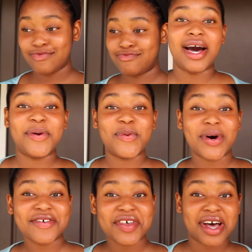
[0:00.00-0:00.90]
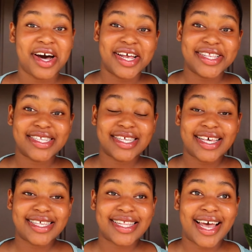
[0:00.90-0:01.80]
Uh, one of the cons
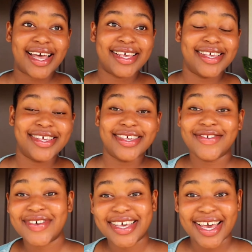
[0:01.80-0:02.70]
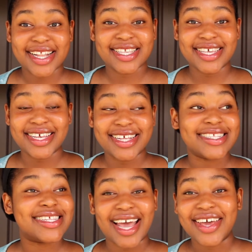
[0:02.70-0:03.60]
is that you can get
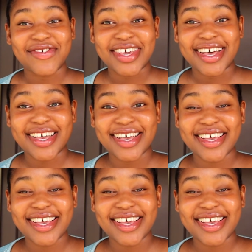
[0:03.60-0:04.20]
diarrhea,